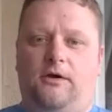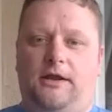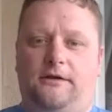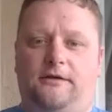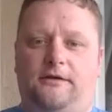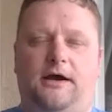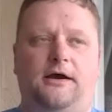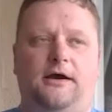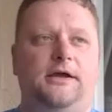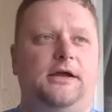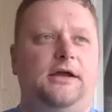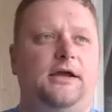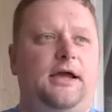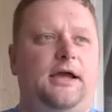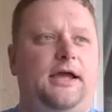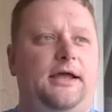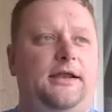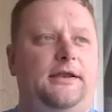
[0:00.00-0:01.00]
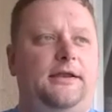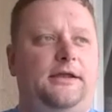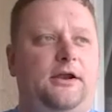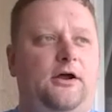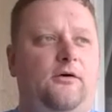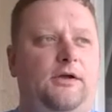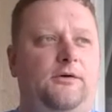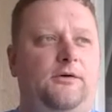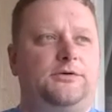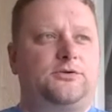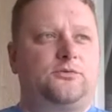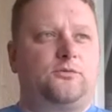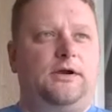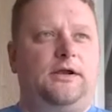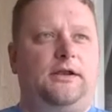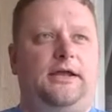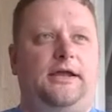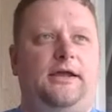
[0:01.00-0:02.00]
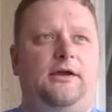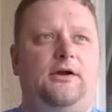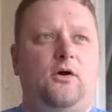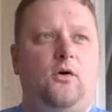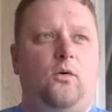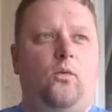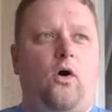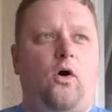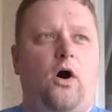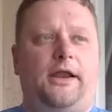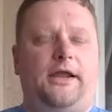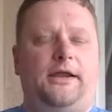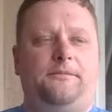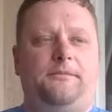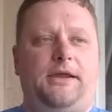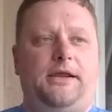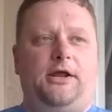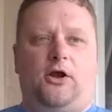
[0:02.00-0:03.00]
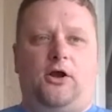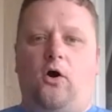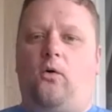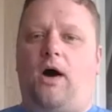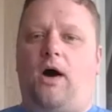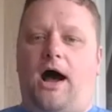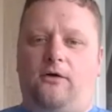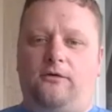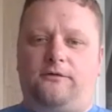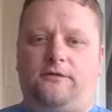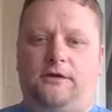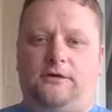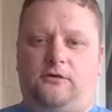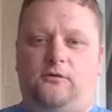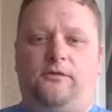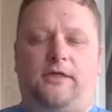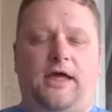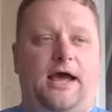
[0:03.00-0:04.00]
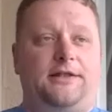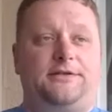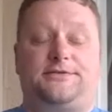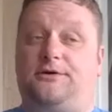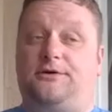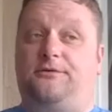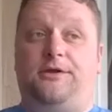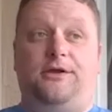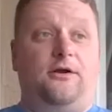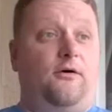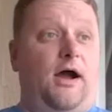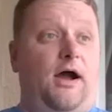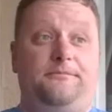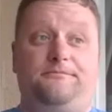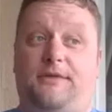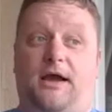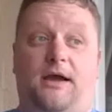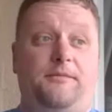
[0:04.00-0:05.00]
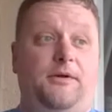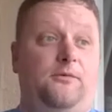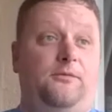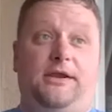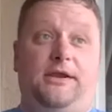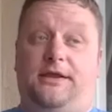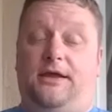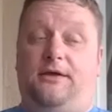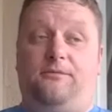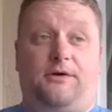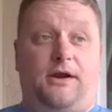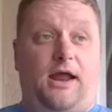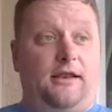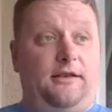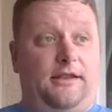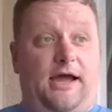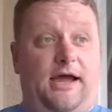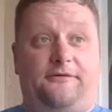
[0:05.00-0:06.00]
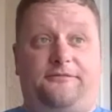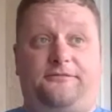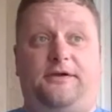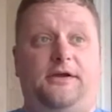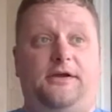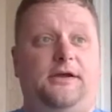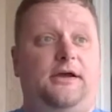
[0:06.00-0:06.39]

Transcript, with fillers: And uh, and you know, he was really wanting me to go out and do that. So you know, I I mean, we did when I left.